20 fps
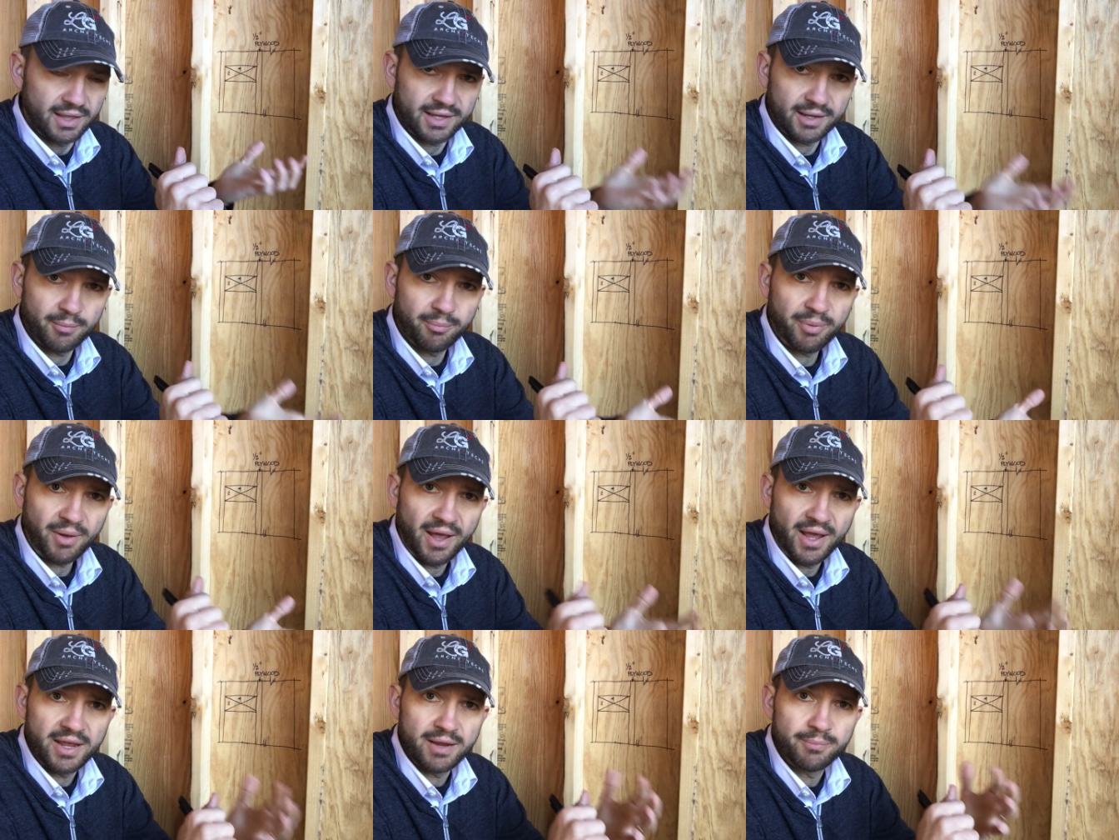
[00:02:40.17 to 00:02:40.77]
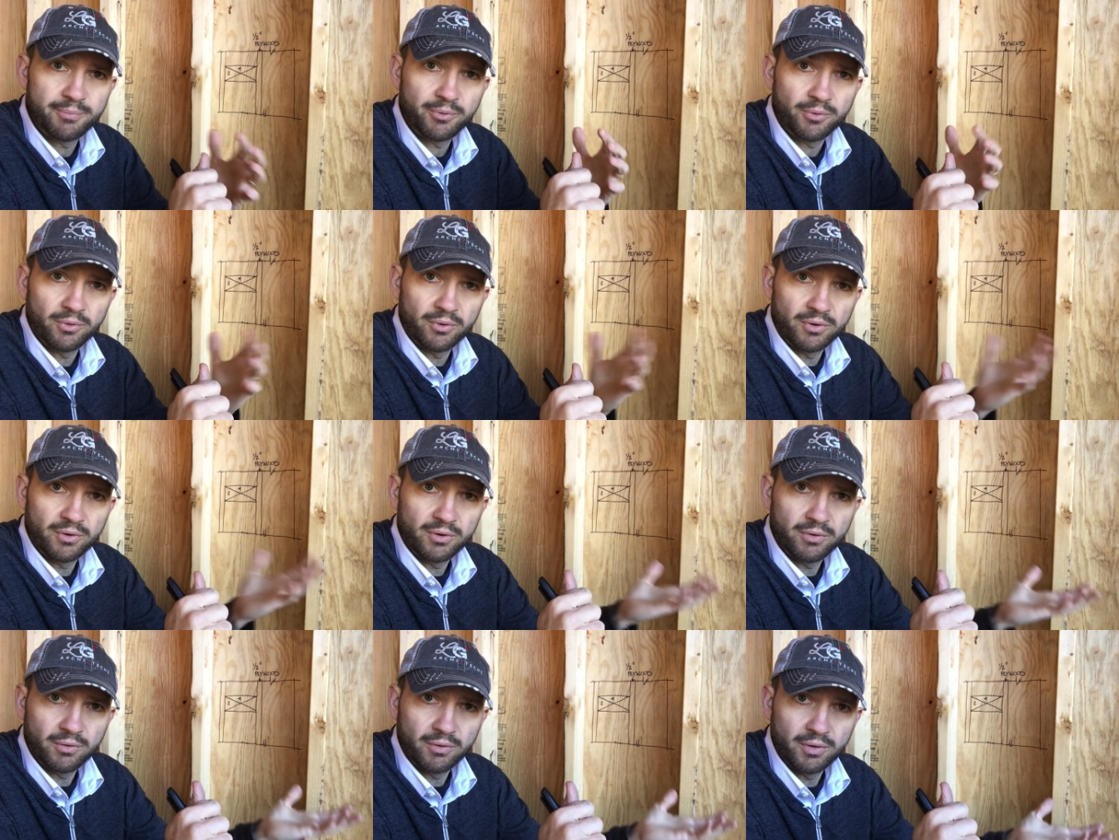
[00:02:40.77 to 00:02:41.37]
like a pipe
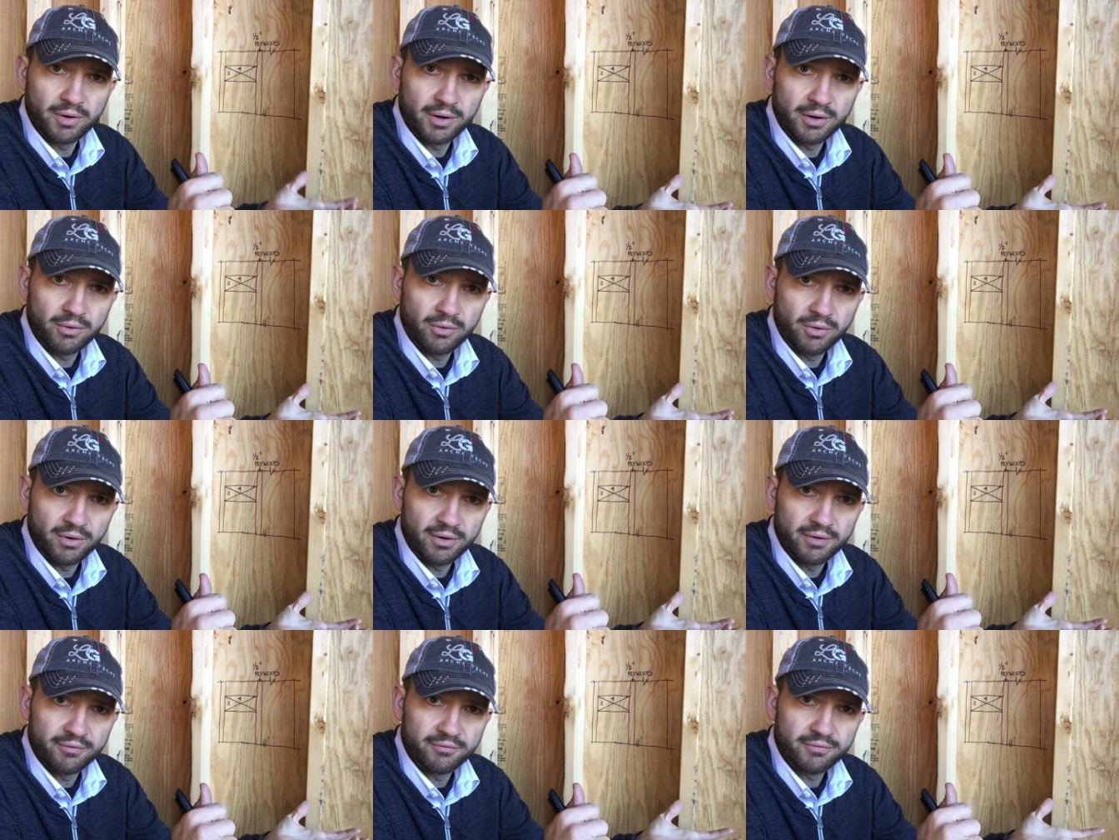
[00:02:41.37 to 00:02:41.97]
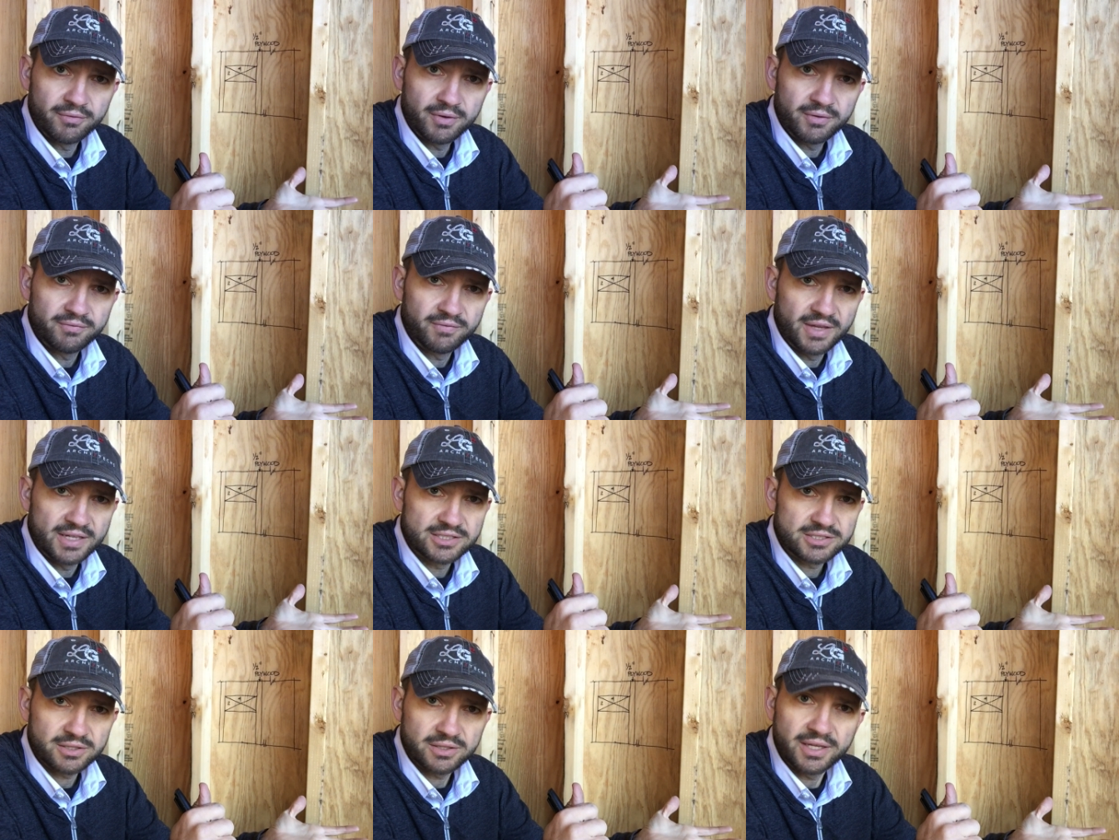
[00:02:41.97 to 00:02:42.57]
or, or, or a
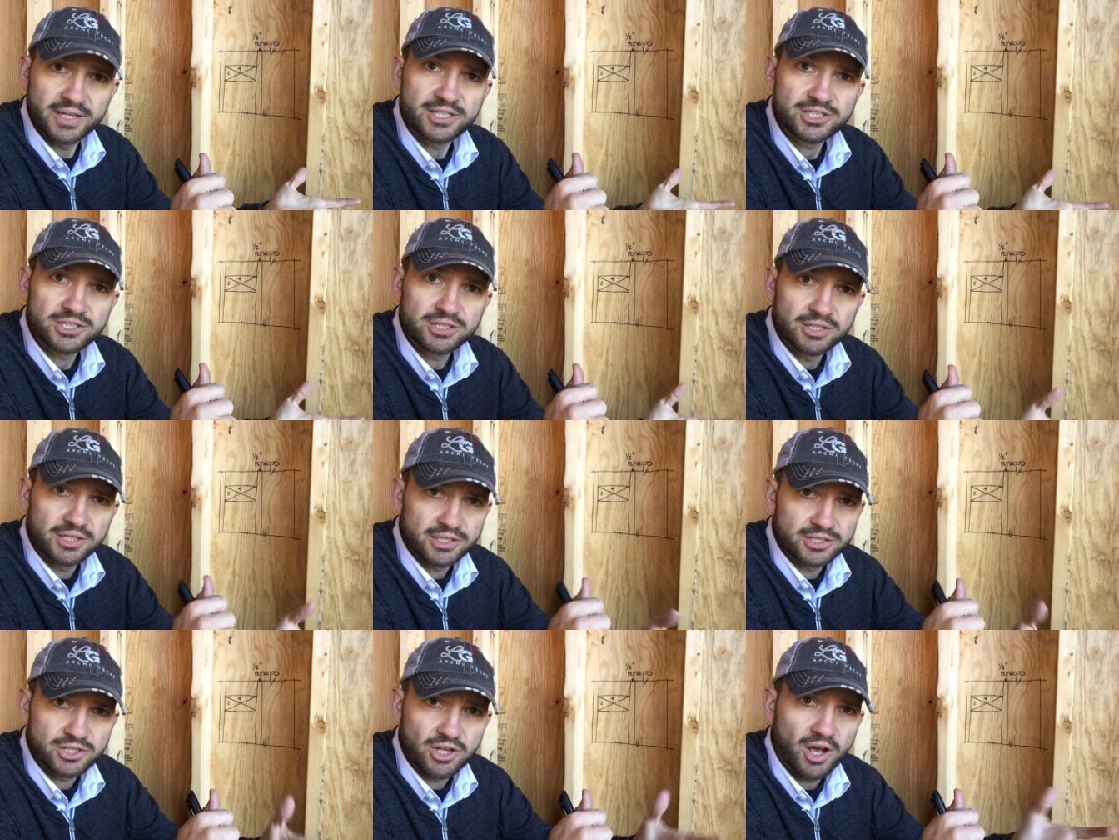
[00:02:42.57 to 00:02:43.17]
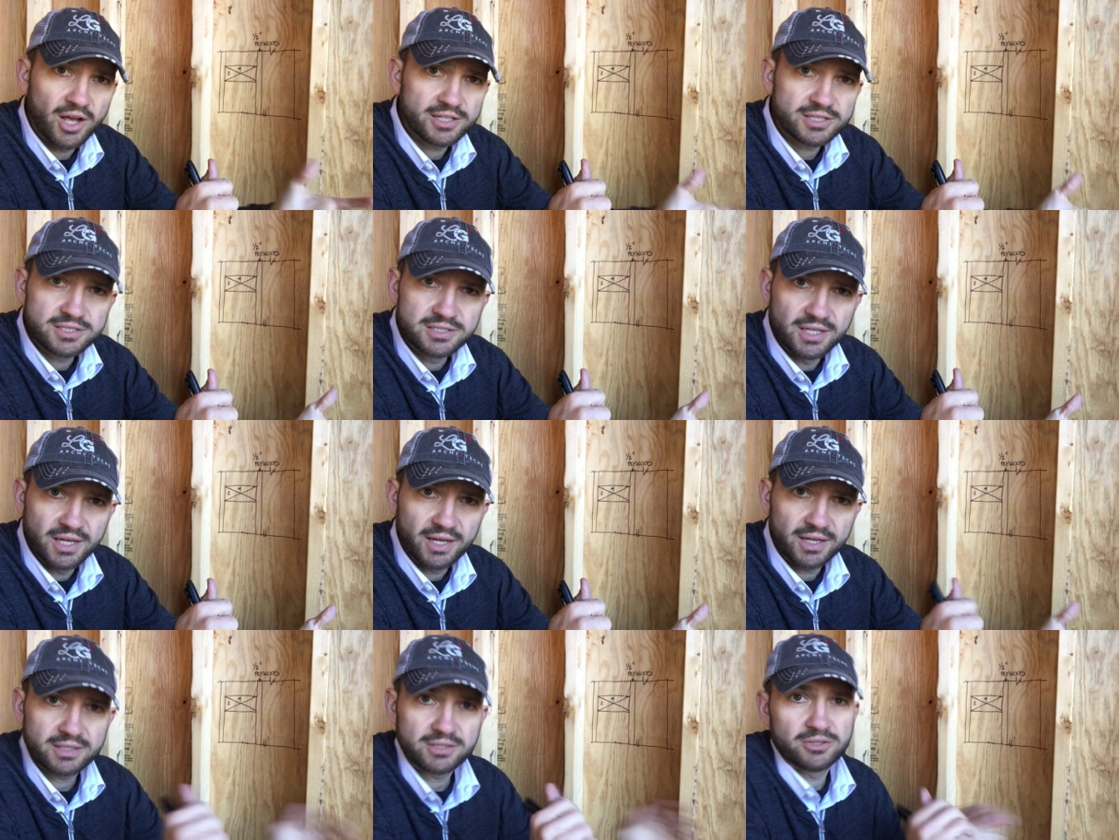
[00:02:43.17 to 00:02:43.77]
ventilation exhaust
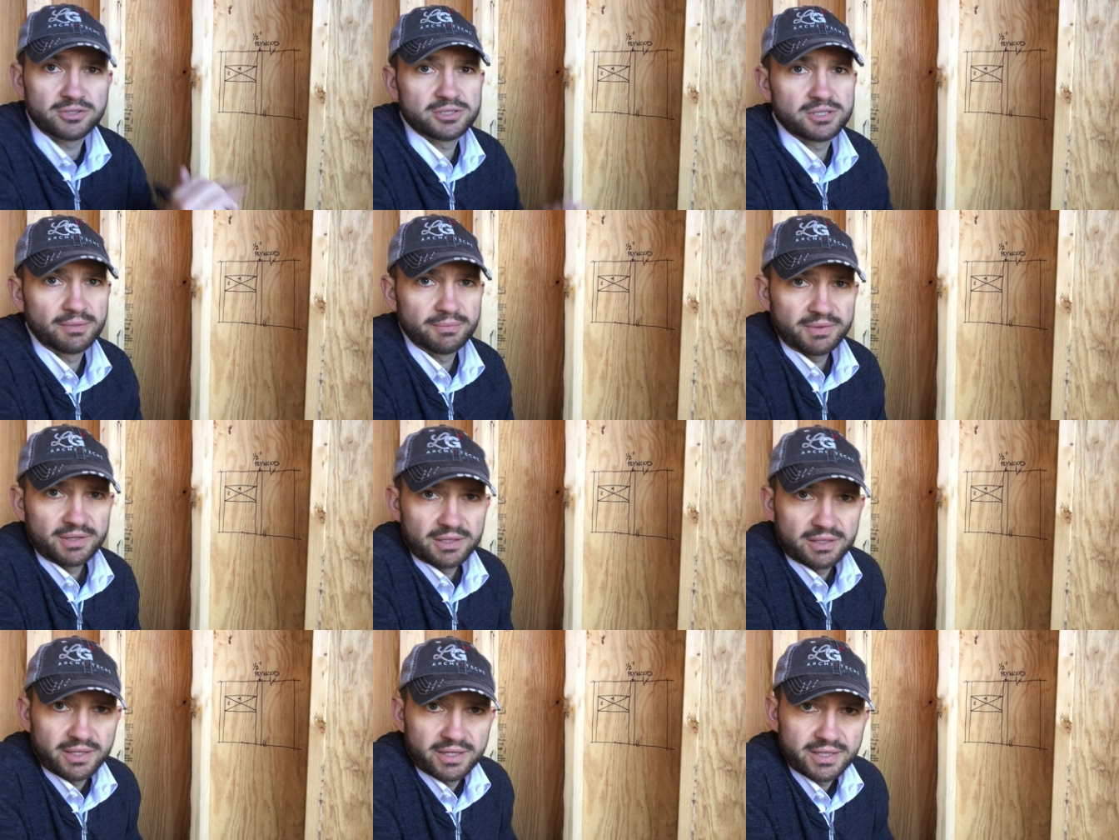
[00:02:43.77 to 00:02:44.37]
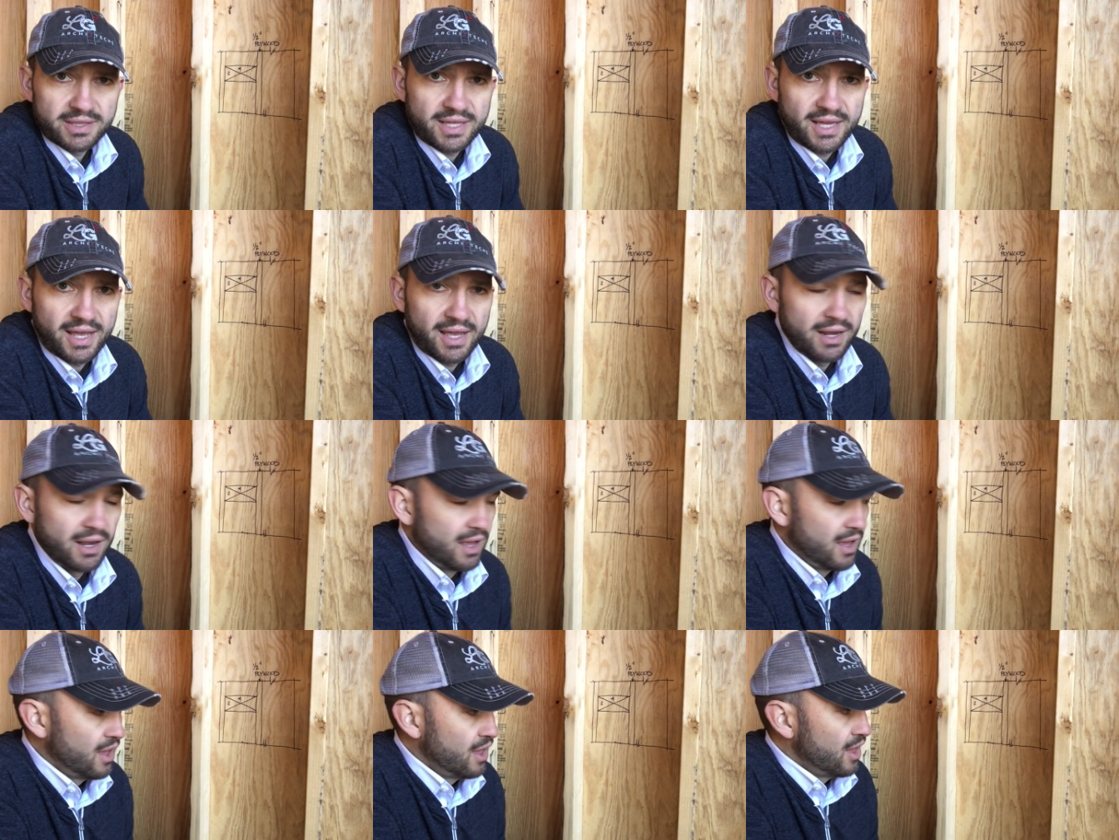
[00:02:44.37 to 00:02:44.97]
duct or something like
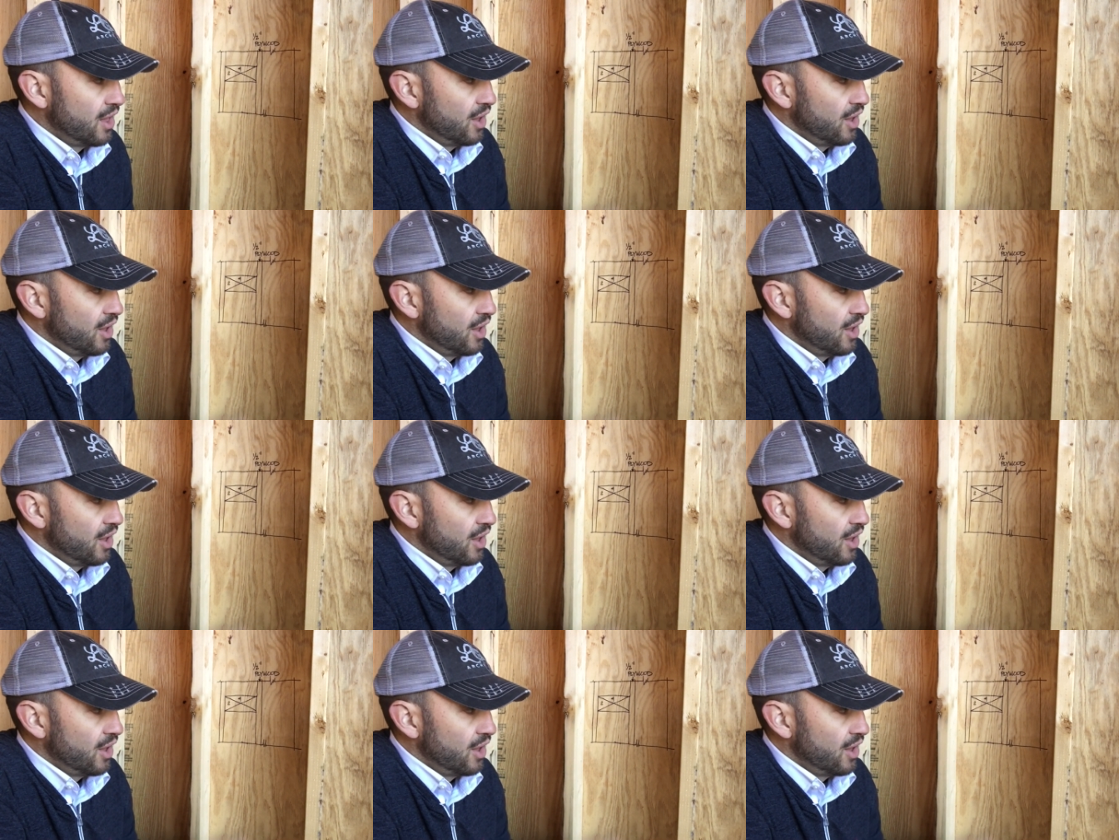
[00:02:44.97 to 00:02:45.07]
that.